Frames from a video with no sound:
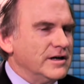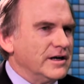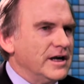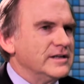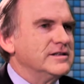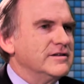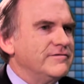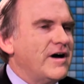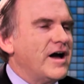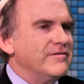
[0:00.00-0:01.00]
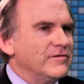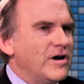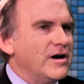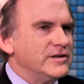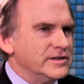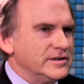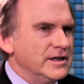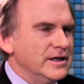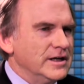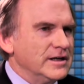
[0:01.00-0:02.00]
against the five largest
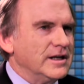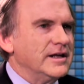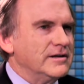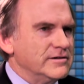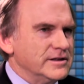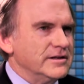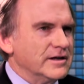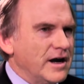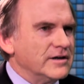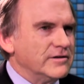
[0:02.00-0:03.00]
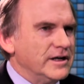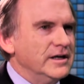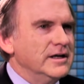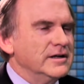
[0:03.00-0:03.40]
lenders in the country,